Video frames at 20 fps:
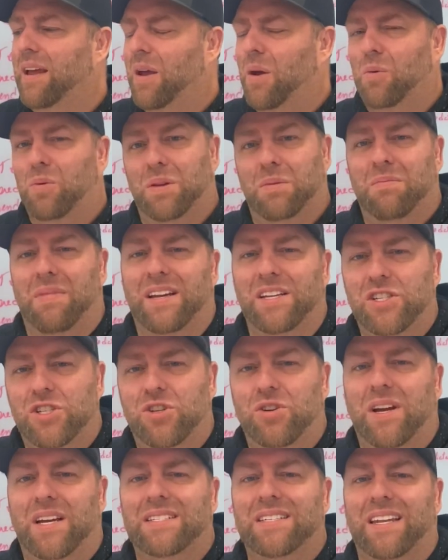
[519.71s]
with my
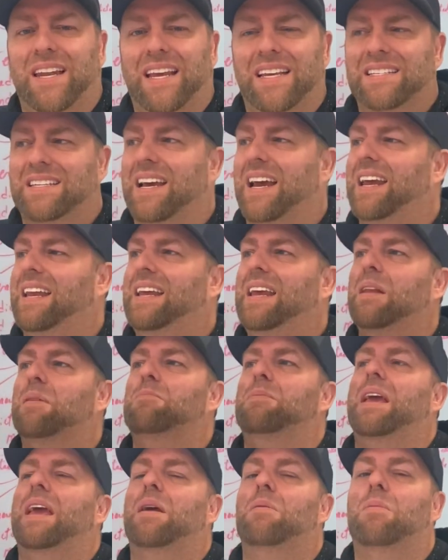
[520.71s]
stress and anxiety and
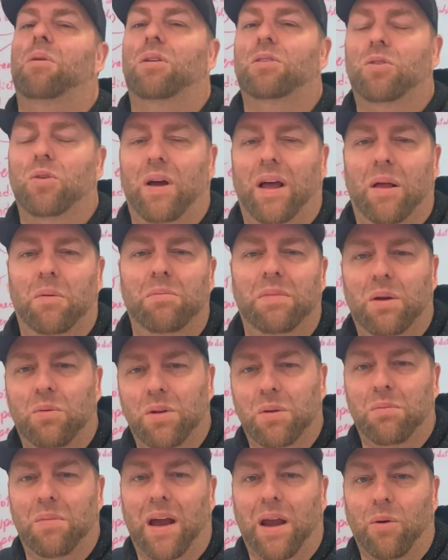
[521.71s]
be able to help me
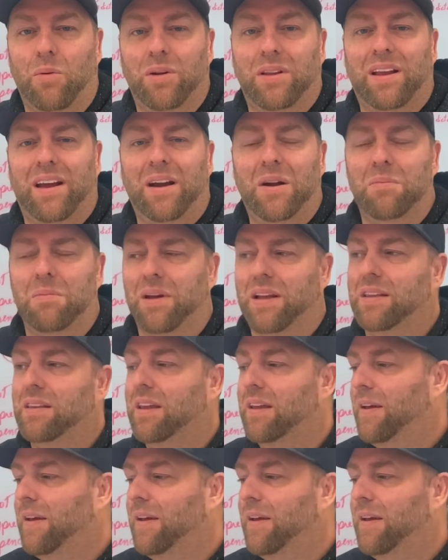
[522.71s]
with my retirement